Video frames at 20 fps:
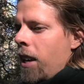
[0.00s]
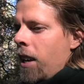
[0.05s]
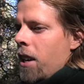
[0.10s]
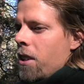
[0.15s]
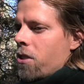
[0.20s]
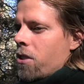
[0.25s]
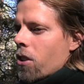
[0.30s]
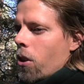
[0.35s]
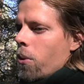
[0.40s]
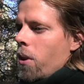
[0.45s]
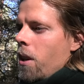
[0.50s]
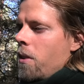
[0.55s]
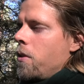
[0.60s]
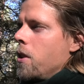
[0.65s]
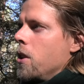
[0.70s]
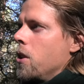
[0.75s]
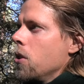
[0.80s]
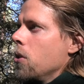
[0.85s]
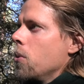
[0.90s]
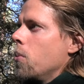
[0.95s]
So if
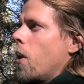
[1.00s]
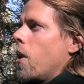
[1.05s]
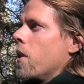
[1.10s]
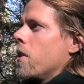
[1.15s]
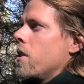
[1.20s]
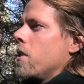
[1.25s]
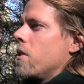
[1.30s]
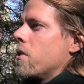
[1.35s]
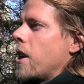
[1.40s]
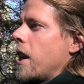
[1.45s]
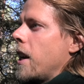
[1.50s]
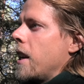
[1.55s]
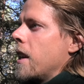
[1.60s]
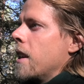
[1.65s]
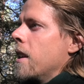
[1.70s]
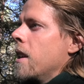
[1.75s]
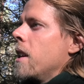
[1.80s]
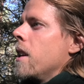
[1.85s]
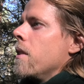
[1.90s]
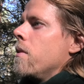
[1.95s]
you do want to
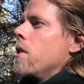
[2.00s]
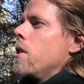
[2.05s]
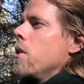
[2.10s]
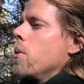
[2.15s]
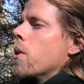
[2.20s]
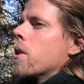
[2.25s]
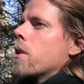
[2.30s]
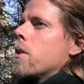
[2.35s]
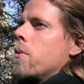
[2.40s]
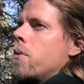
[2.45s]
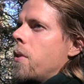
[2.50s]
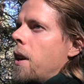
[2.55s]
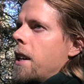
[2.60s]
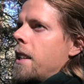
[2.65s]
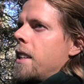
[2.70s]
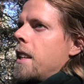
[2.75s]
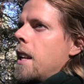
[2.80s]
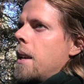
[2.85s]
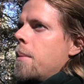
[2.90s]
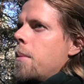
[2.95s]
train, if you do want to
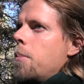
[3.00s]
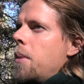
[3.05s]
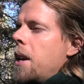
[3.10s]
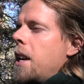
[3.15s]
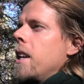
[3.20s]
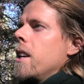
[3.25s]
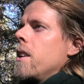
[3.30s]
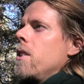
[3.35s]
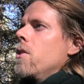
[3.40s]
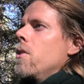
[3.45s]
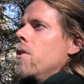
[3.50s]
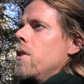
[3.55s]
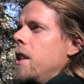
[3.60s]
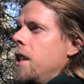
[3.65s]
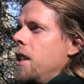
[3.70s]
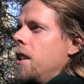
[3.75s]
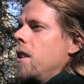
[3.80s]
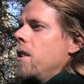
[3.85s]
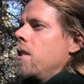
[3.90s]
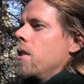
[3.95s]
fight in MMA, you
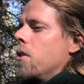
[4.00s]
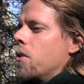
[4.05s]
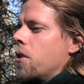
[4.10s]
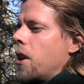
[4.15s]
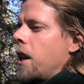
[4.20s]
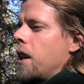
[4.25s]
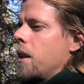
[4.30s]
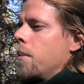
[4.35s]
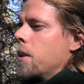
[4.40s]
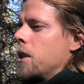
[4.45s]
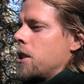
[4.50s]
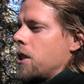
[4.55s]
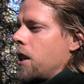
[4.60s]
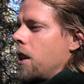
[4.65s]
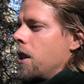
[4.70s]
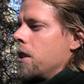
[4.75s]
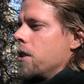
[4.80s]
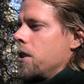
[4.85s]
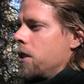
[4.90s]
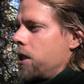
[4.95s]
need to train
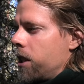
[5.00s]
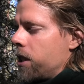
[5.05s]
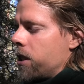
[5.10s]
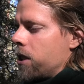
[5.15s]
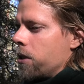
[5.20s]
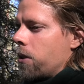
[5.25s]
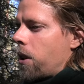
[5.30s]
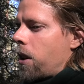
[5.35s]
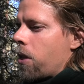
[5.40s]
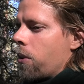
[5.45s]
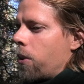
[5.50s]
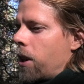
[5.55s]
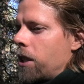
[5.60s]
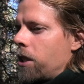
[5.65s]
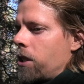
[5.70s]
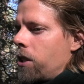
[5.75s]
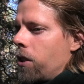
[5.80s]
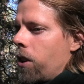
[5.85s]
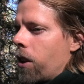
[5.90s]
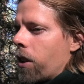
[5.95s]
Brazilian Jiu-Jitsu.
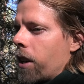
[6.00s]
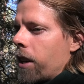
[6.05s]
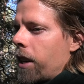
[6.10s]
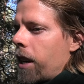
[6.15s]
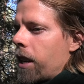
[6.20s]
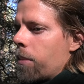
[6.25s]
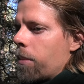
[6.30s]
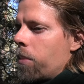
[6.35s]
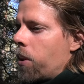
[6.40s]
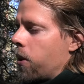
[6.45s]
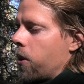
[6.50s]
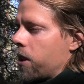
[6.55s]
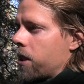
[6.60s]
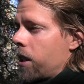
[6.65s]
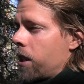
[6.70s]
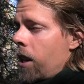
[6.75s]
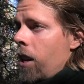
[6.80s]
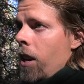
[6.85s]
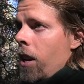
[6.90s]
Otherwise, you're gonna get mugged.